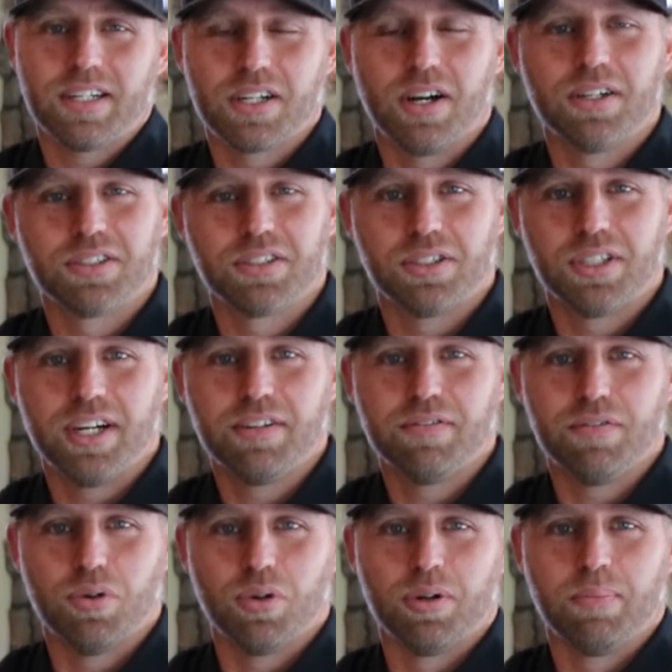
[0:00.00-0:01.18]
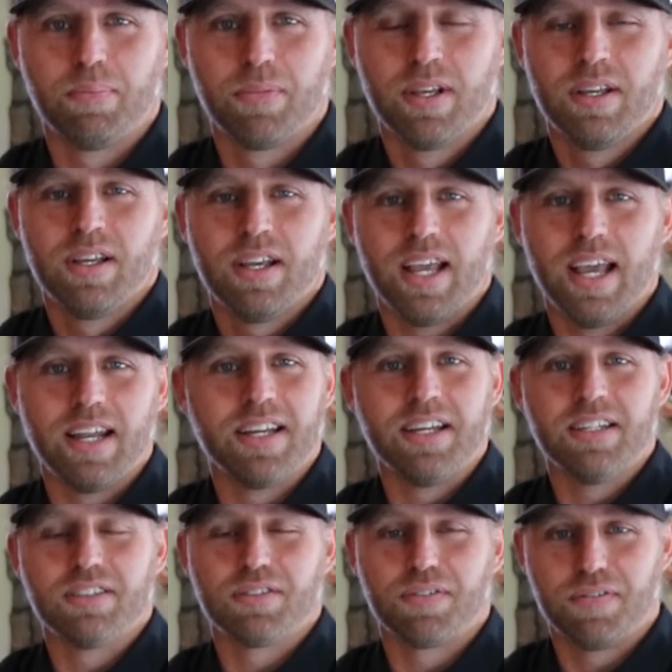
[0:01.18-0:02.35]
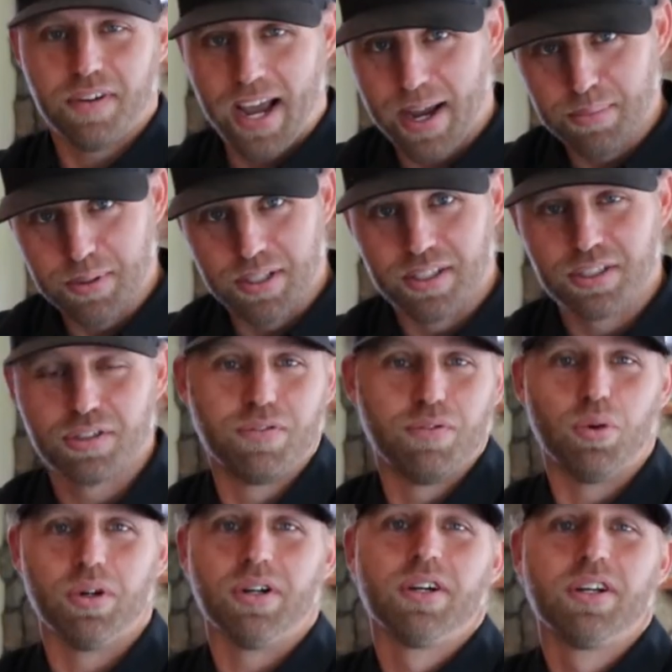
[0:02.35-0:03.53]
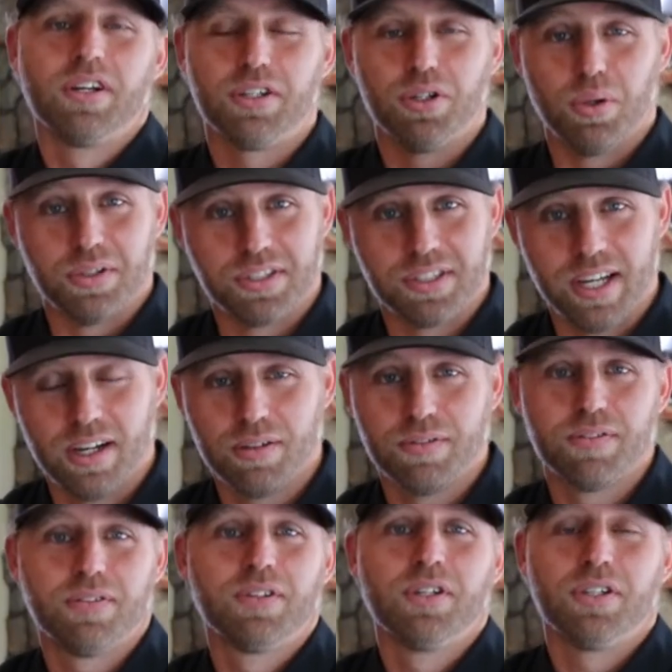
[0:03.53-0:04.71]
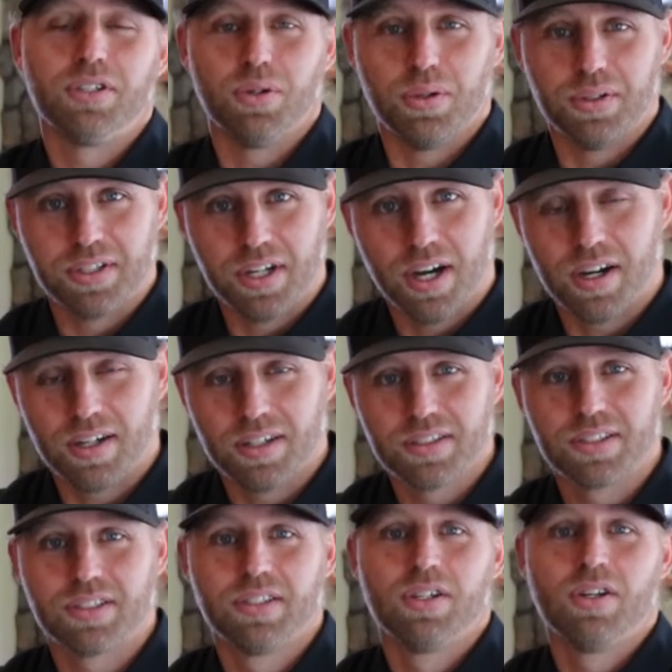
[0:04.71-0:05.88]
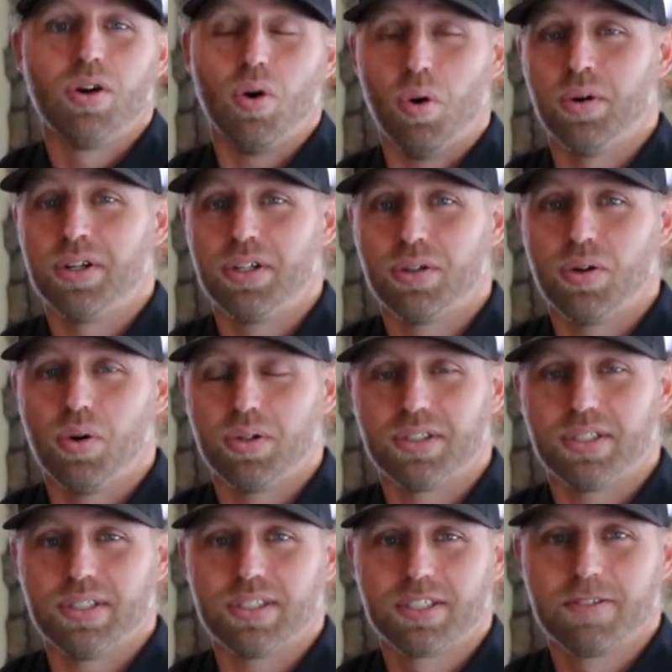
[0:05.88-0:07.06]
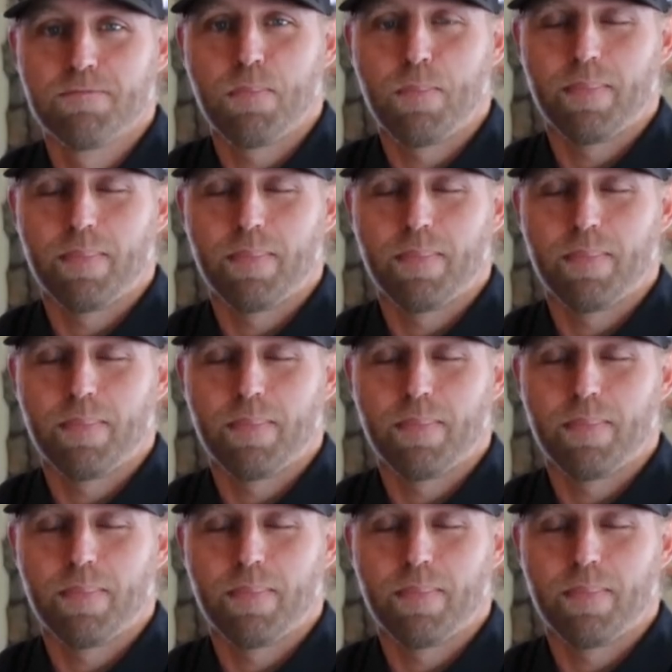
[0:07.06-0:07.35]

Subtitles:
in a concentrate form, and it is fabulous for yourself, your dogs, or your horses.